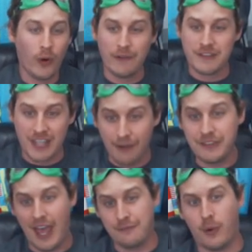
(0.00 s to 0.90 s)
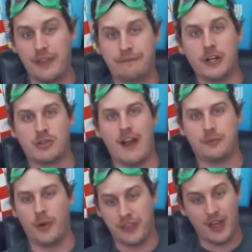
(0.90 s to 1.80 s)
Would have loved to have won the FUT
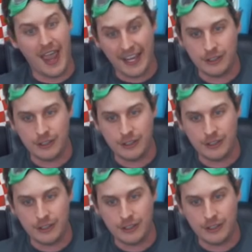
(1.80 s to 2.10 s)
draft with uh,